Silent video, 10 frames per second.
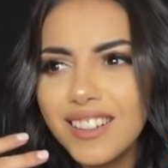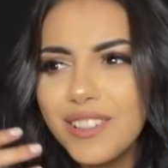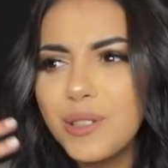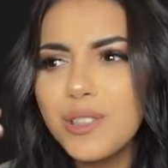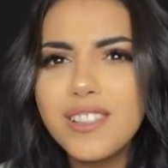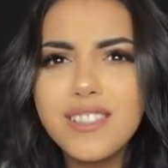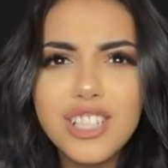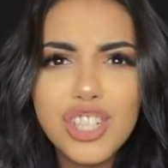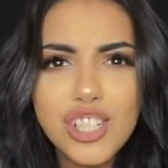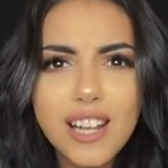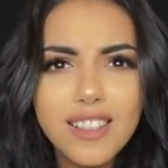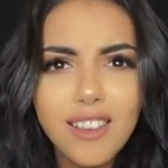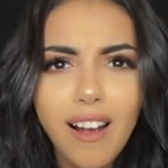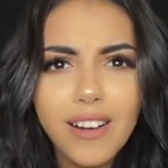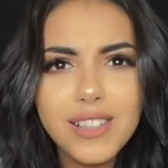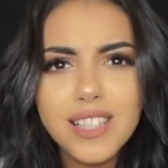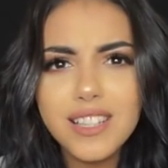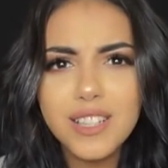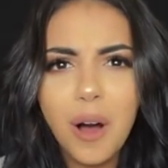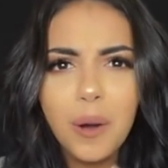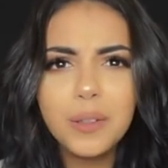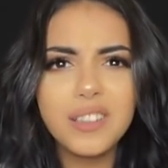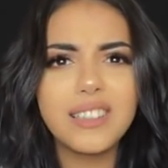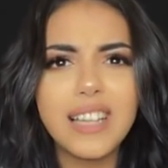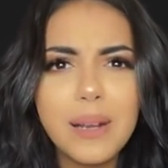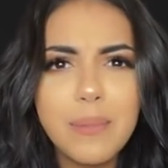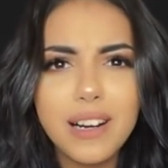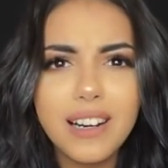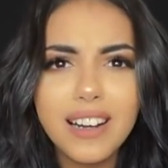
could shed light onto this whole labor.